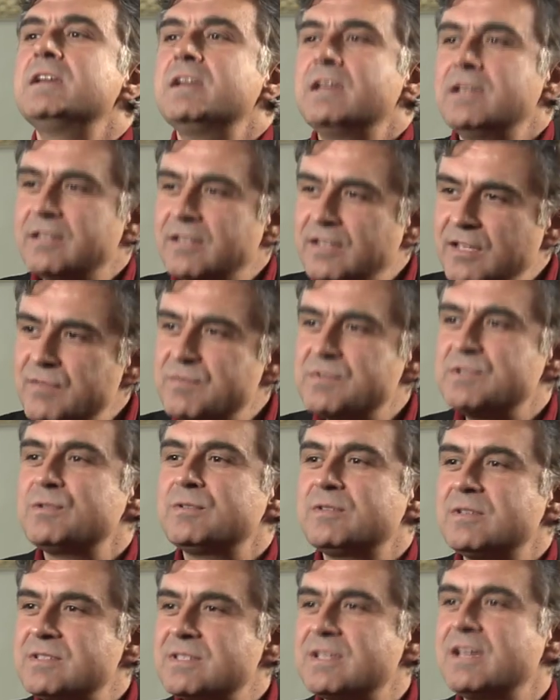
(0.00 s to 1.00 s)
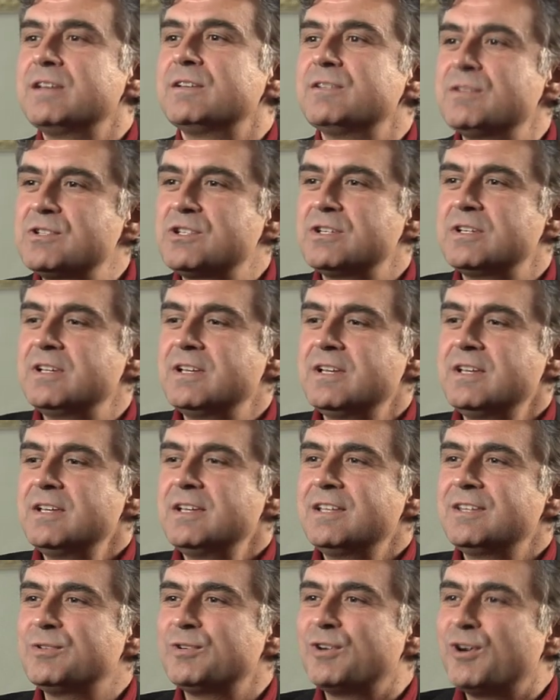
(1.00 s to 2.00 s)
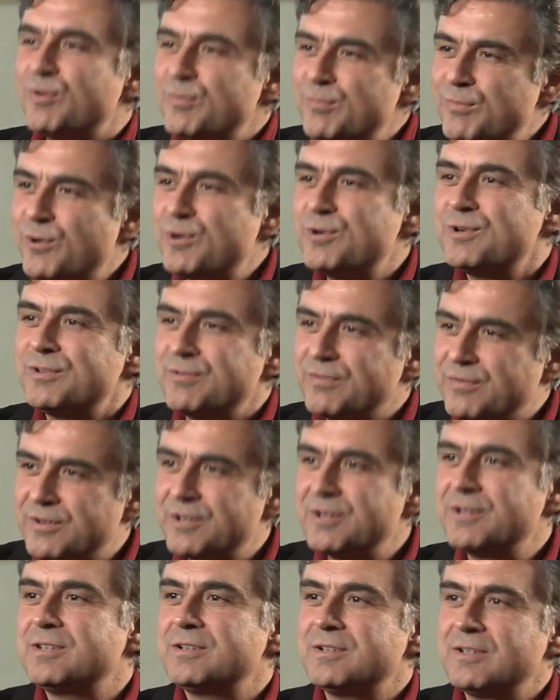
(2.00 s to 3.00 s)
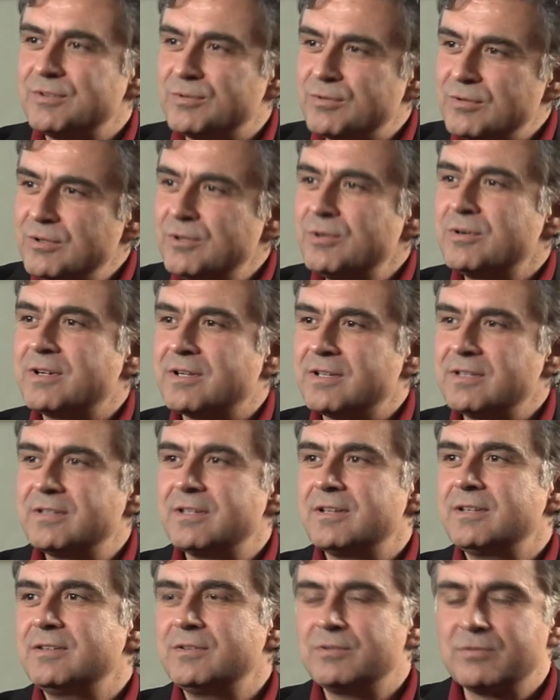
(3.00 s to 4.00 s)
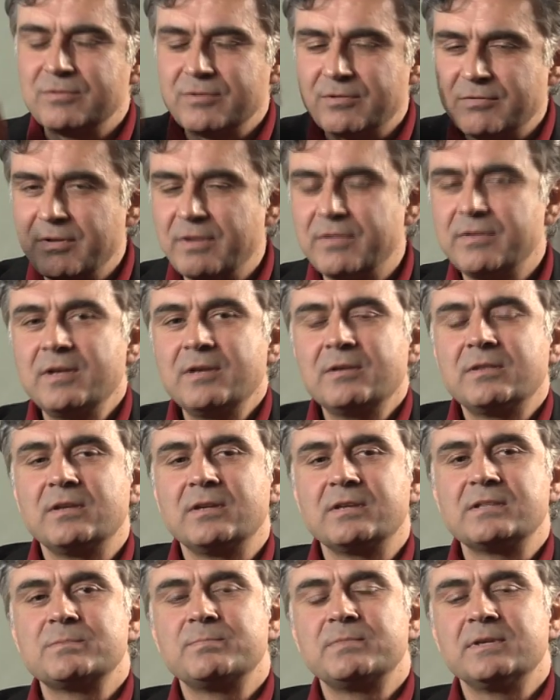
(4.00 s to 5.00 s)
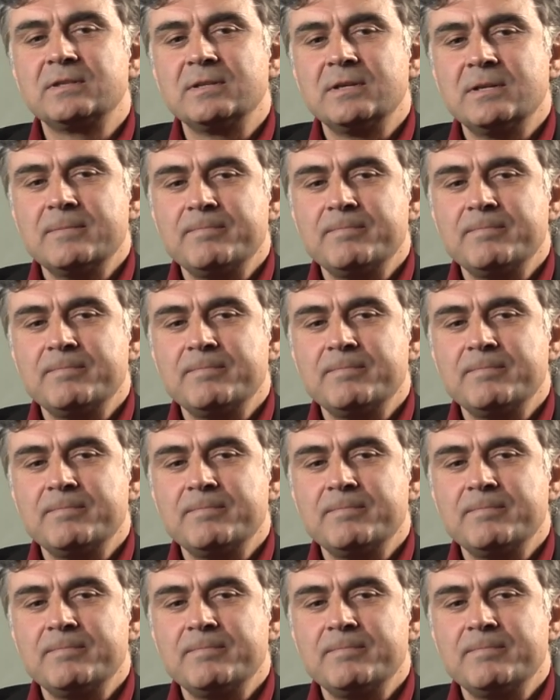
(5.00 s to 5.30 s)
it gives you this energy to go more and further and to look and to rethink things. But